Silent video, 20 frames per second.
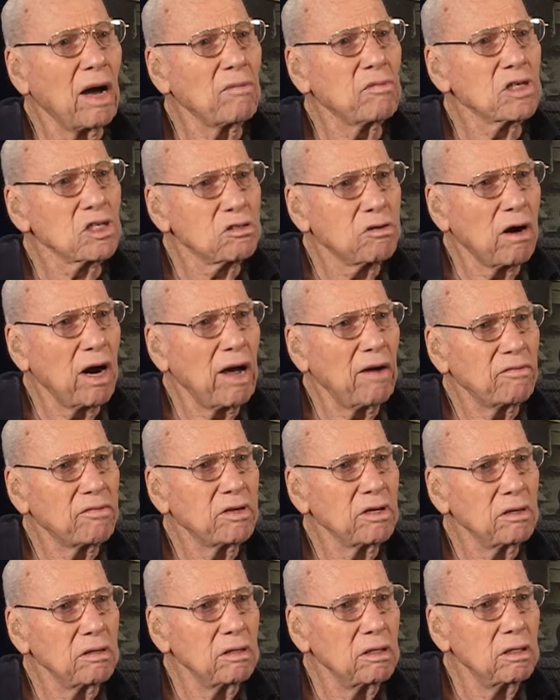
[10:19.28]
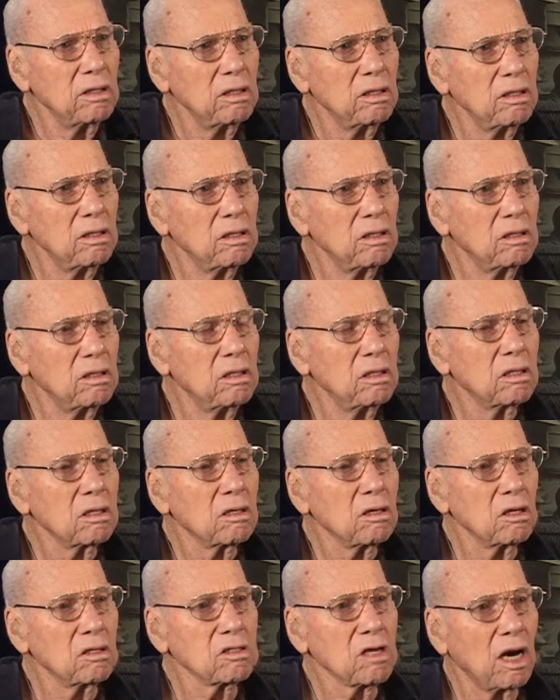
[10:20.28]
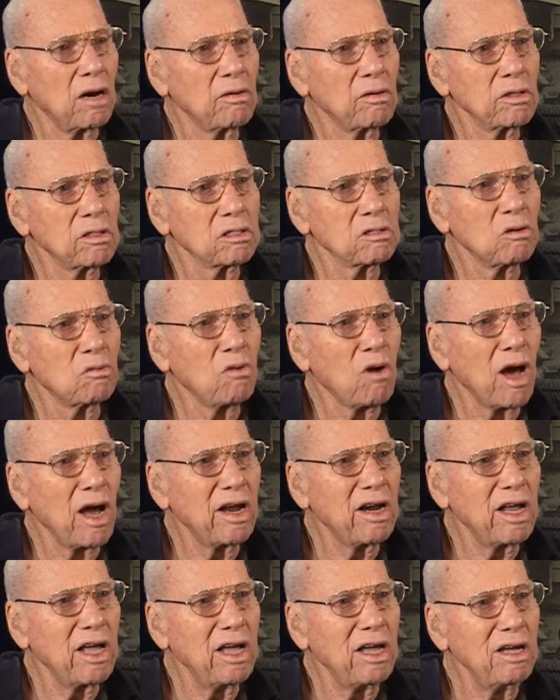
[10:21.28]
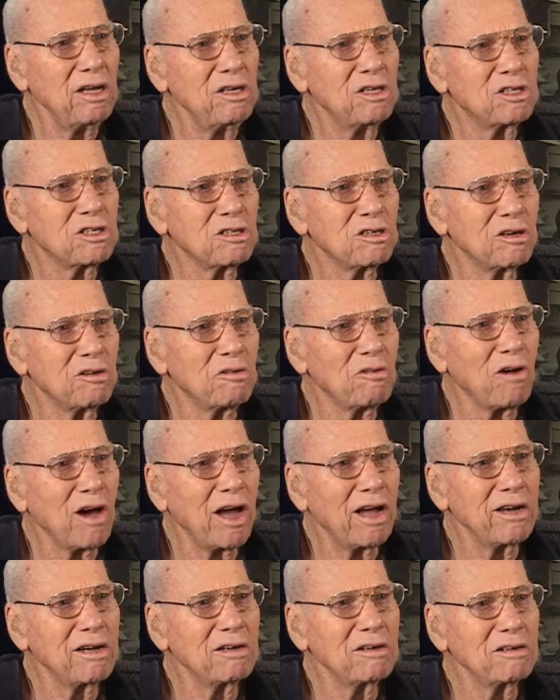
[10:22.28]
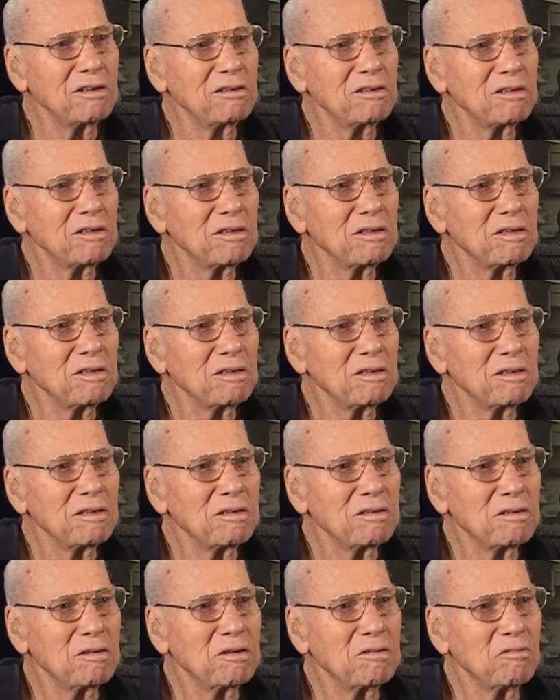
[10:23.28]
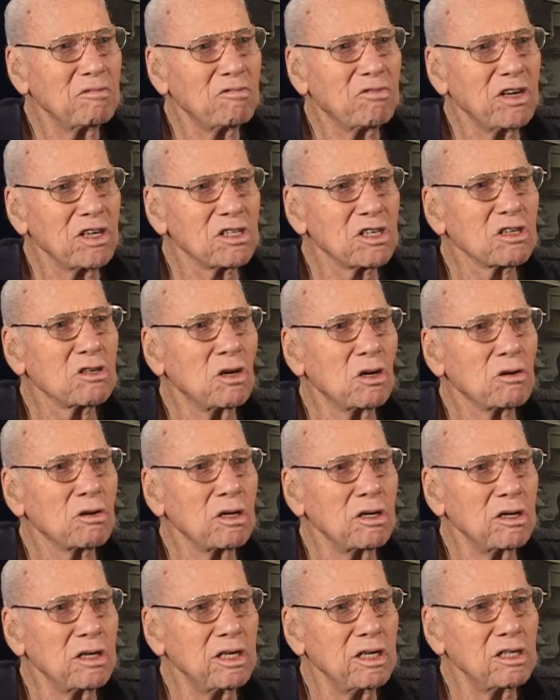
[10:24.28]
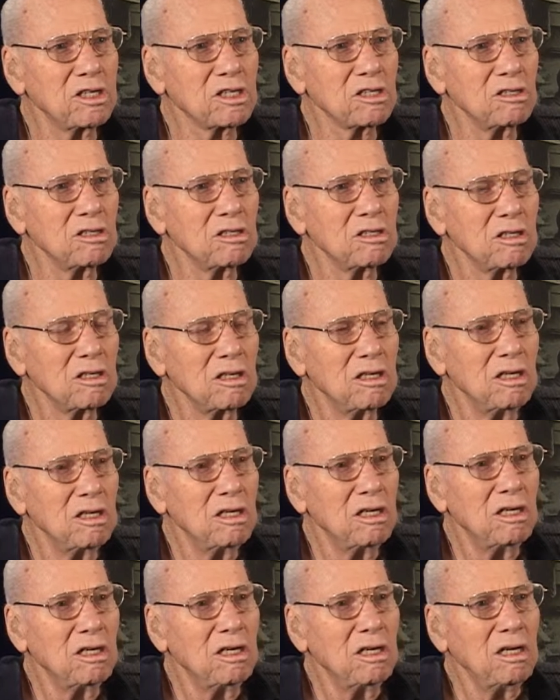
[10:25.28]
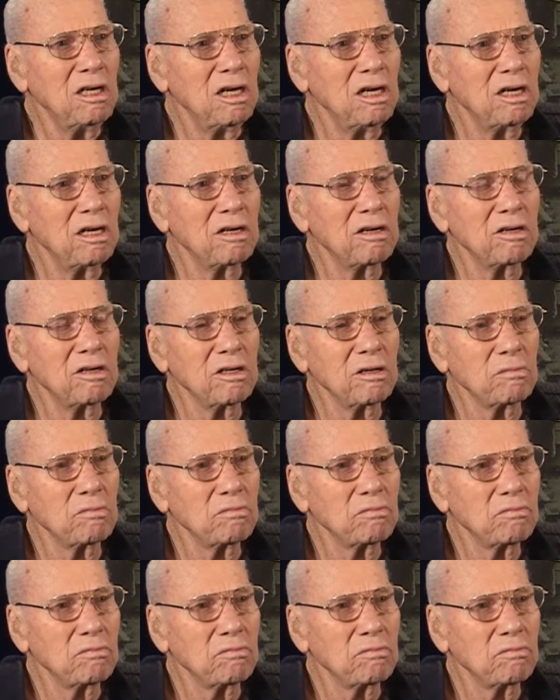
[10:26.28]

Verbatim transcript: I was drafted because I was the right age and the right physical condition, mm-hmm. and uh,